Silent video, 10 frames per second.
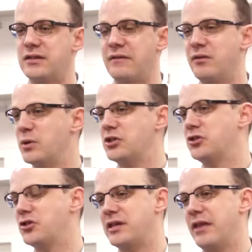of Stanford, which is
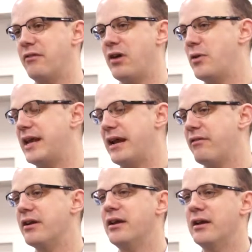just down the road here
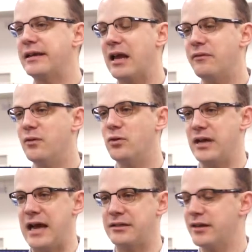in
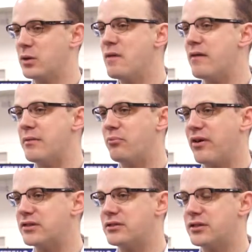California, has an equivalent
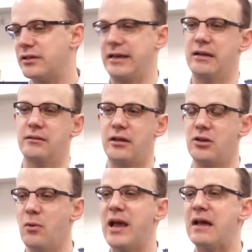presence here that
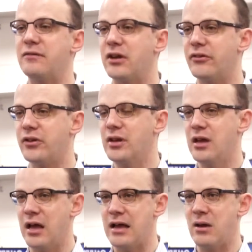UAF does.
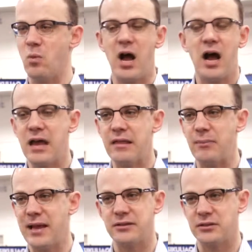We're higher than
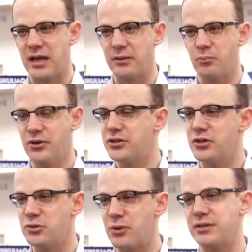places like
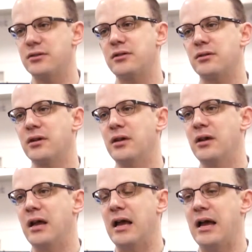Princeton's presence.
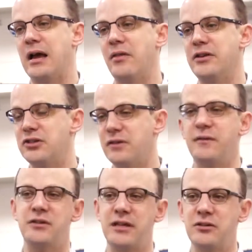The
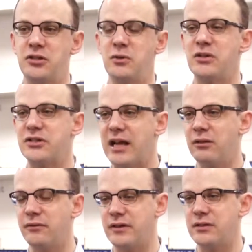Geophysical Institute
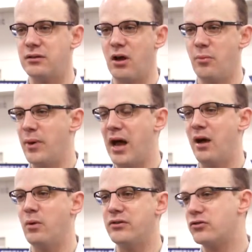itself is on
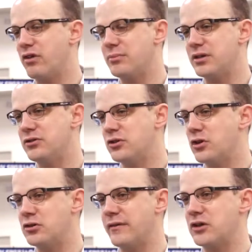par with Scripps
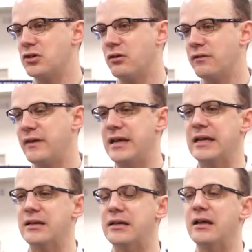Institute of Oceanography
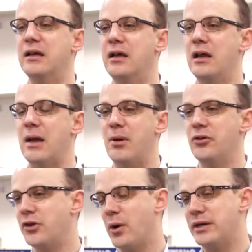and
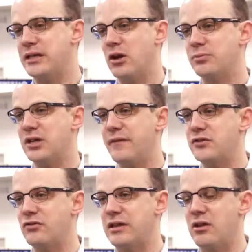Lamont Doherty
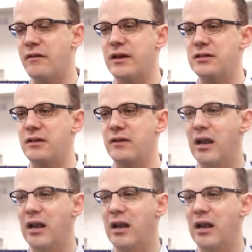Observatory at the University of